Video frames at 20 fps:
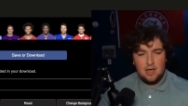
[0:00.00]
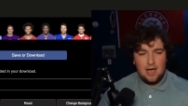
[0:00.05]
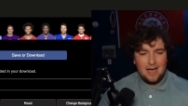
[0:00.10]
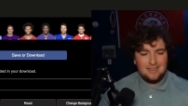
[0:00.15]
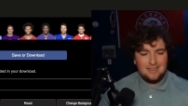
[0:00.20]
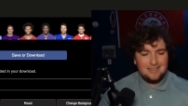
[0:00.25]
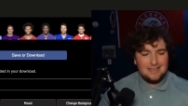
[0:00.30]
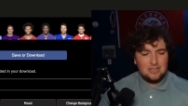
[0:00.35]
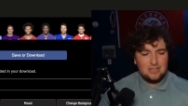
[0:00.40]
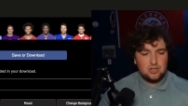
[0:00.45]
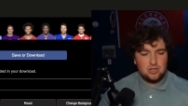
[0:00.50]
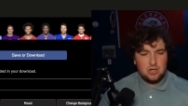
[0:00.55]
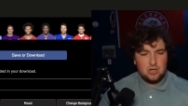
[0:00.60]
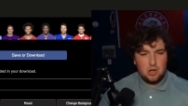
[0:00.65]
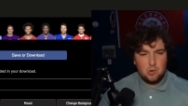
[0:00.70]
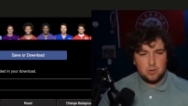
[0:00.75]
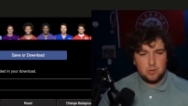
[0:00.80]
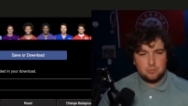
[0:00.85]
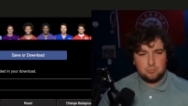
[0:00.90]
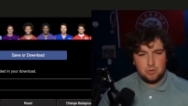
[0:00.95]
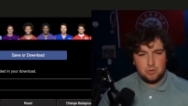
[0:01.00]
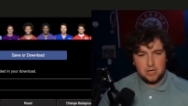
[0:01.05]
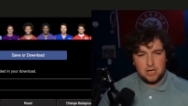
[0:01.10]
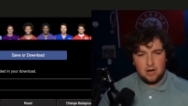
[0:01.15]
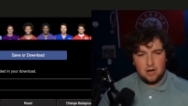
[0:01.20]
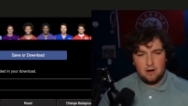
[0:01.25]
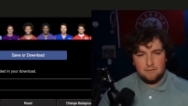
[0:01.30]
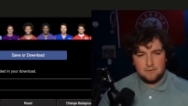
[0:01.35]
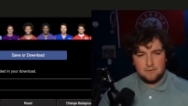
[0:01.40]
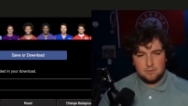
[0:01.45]
I think Geno is pretty
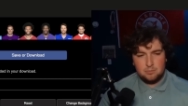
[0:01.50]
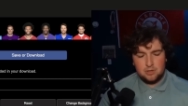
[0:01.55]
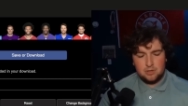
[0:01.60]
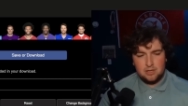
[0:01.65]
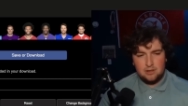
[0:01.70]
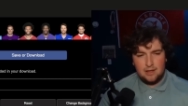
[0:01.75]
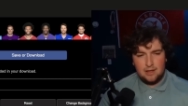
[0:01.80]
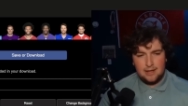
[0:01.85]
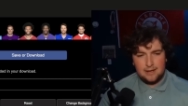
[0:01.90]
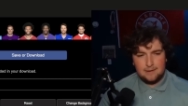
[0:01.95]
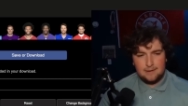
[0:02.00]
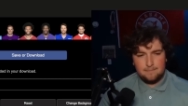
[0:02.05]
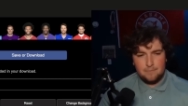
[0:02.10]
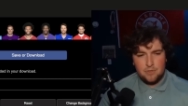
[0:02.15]
comfortably like